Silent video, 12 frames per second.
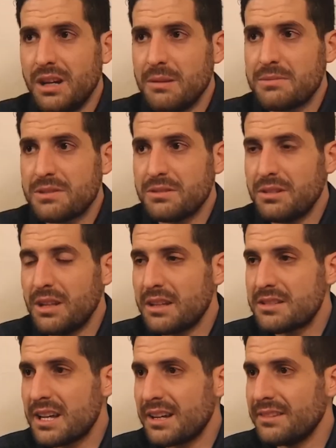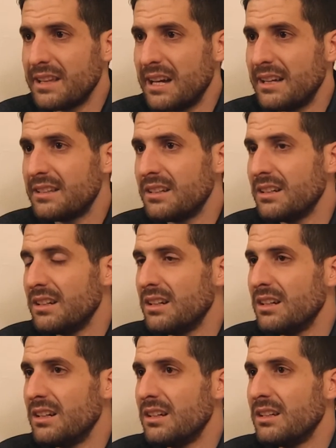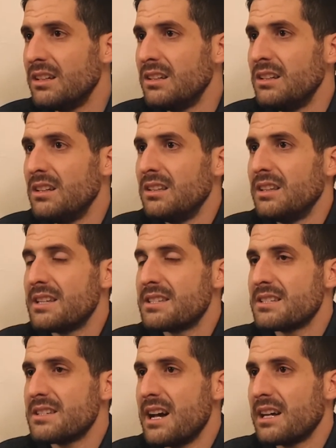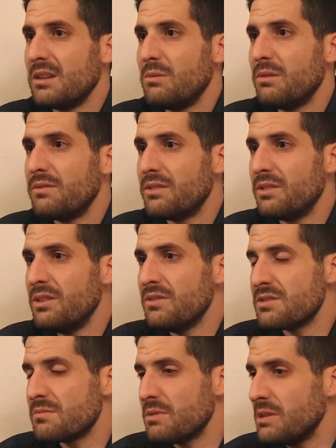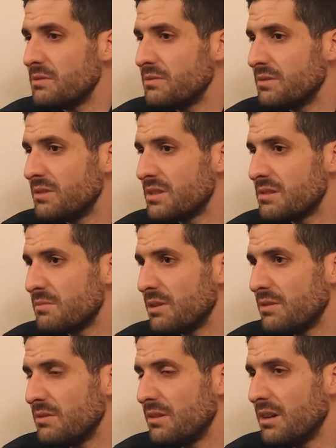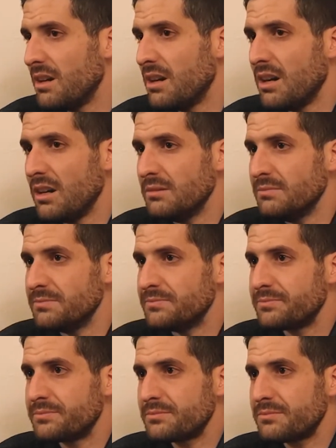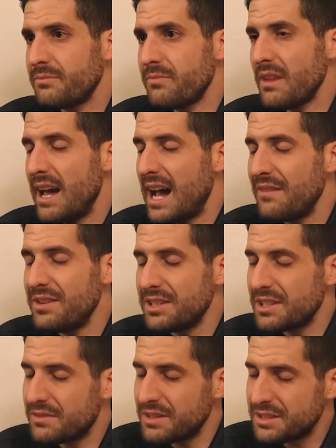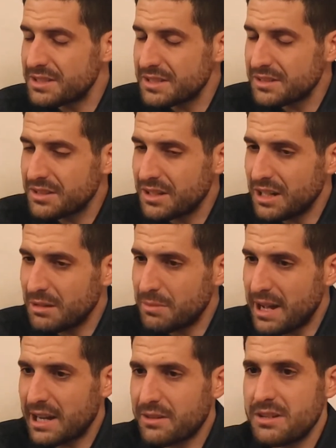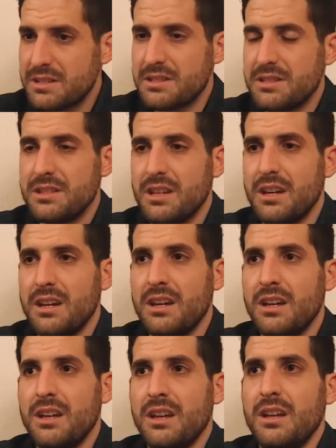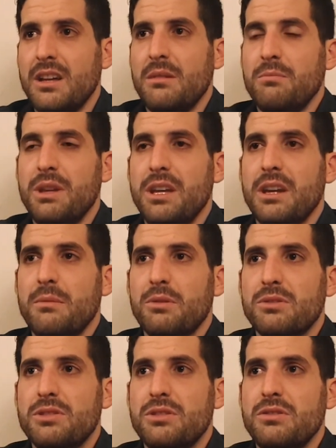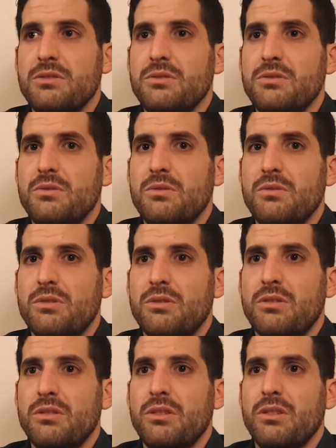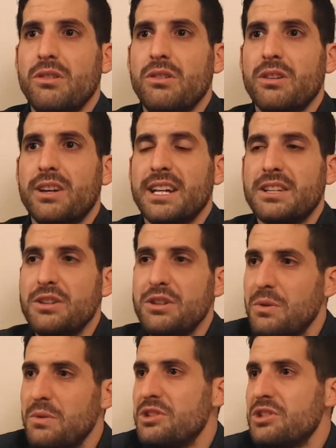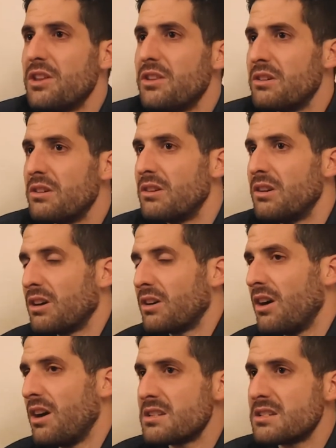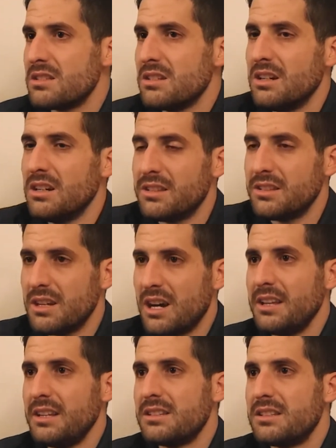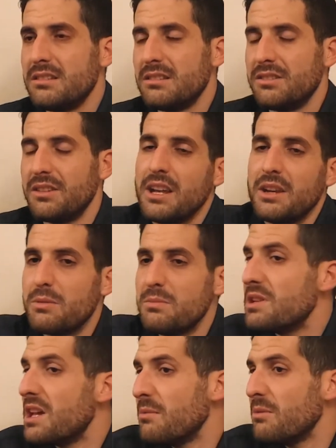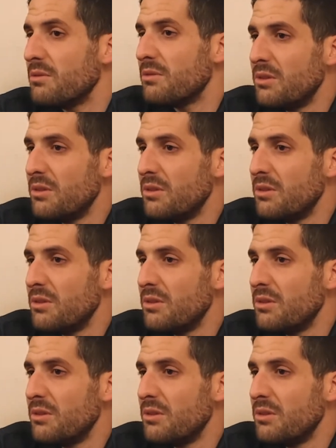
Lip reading: Absolutely, I second that. That's exactly what Fiorino is about. It's about having different backgrounds and being able to get to know each other across the dining room table.